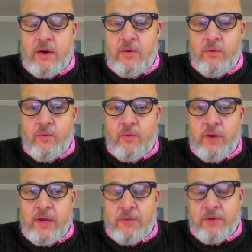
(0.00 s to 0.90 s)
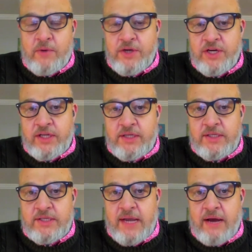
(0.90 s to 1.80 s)
we originally
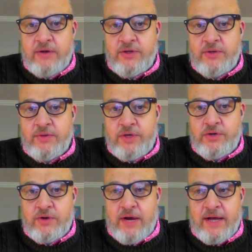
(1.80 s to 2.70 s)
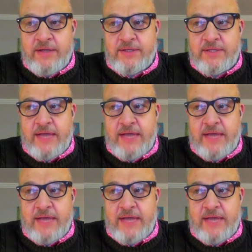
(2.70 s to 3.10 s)
set out to address